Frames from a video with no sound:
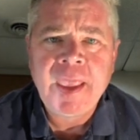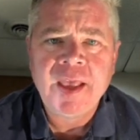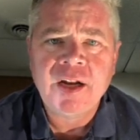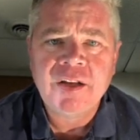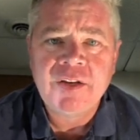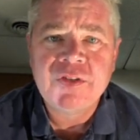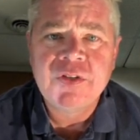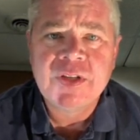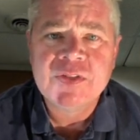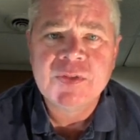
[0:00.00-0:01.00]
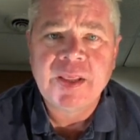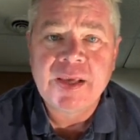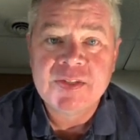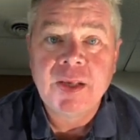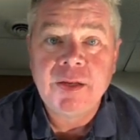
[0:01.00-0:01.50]
And I'm going to do this, like
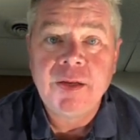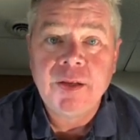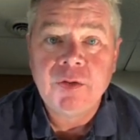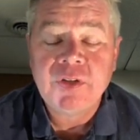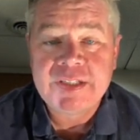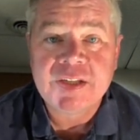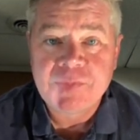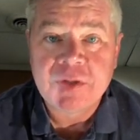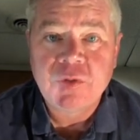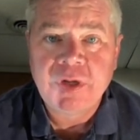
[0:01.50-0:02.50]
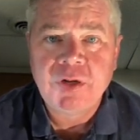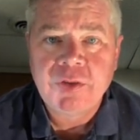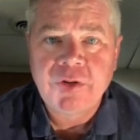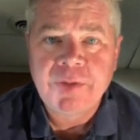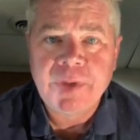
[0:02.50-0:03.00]
I said, it only takes about 20 to
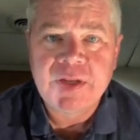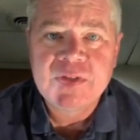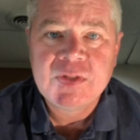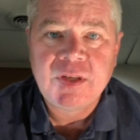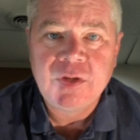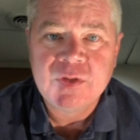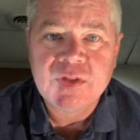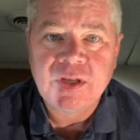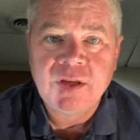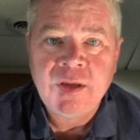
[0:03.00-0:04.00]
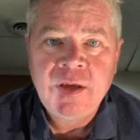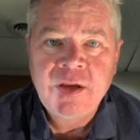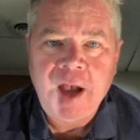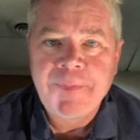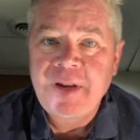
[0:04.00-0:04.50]
30 minutes using
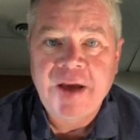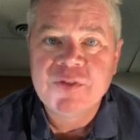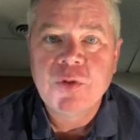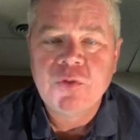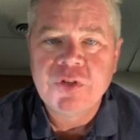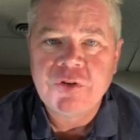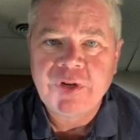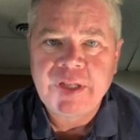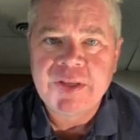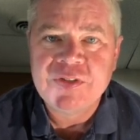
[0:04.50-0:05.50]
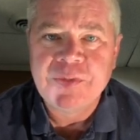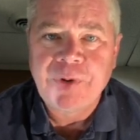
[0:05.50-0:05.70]
common household ingredients.